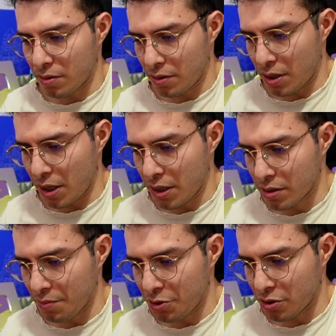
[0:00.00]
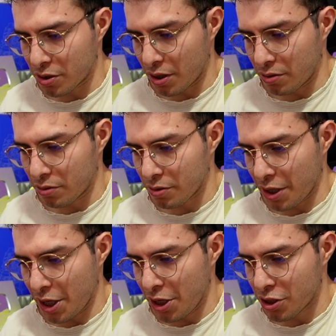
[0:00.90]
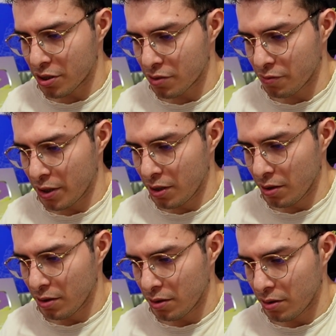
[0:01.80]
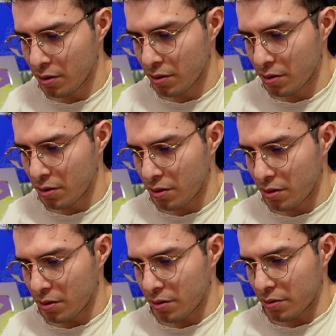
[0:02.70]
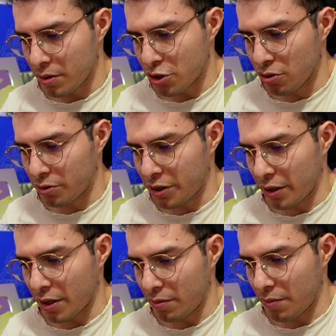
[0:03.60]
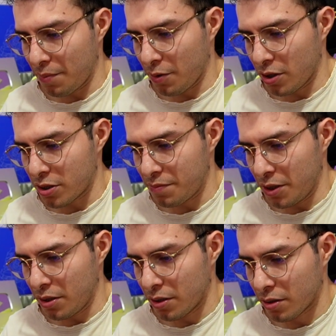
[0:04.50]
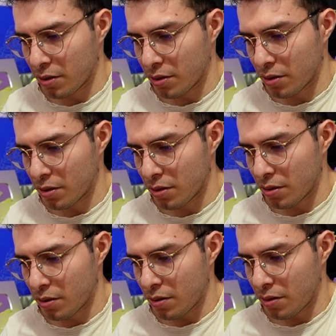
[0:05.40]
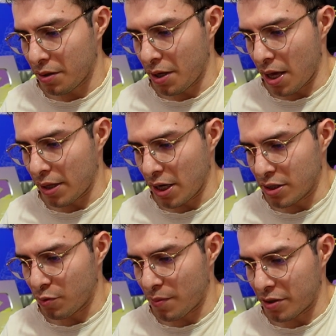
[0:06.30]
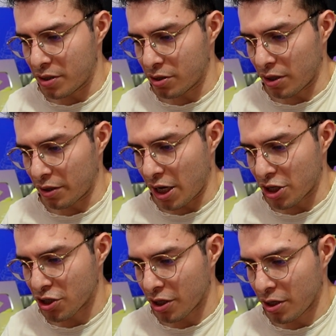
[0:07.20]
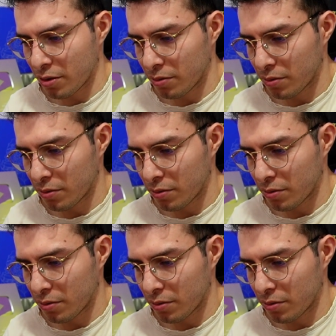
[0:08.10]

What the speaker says: Nice, let me just get a Rage as well. That should take down my Boss B. Yeah, nice. Boss Bandit is gonna dash again.